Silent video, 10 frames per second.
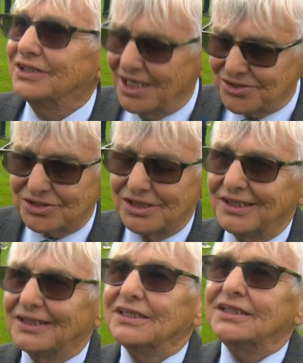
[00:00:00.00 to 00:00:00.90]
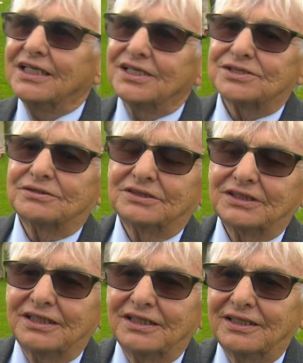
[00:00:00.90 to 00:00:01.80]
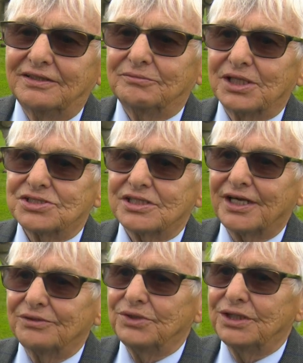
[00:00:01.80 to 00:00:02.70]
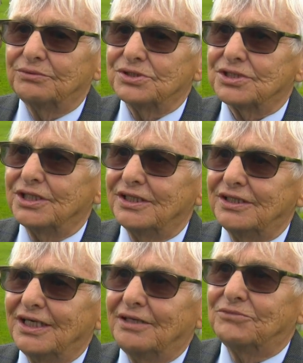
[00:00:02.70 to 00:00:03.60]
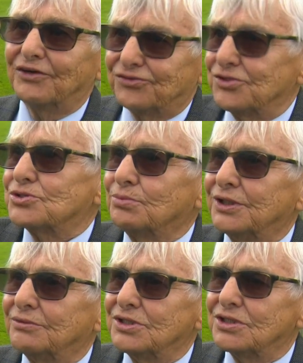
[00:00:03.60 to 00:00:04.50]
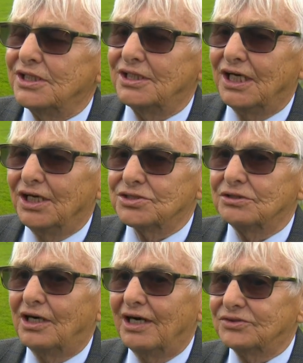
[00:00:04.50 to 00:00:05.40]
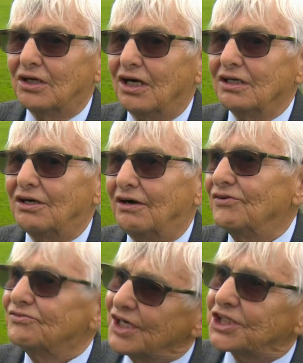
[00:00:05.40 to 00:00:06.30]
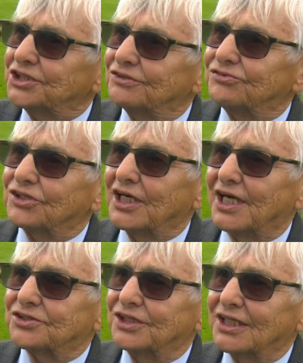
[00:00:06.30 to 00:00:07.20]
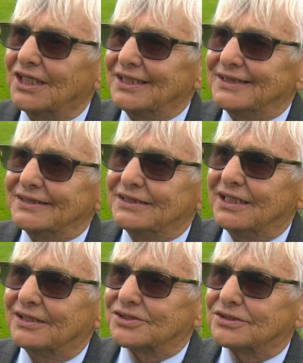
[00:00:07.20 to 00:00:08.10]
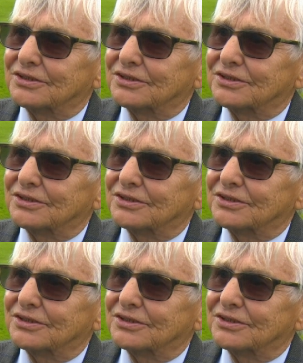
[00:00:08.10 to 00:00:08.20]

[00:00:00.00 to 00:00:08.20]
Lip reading: Yes. My second winner was here. My first winner was here. So I've got a lot of affection for Catterick. Yes.